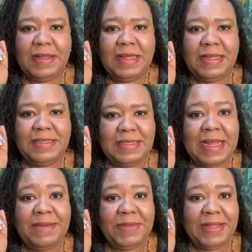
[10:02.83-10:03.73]
It's
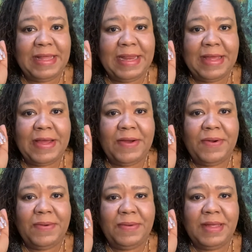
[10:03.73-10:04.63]
time to let it go.
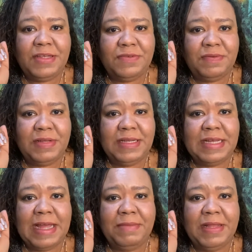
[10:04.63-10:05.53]
It's really
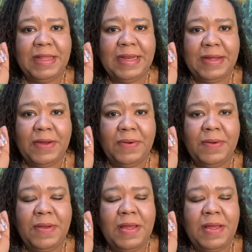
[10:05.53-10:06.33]
time to let it go.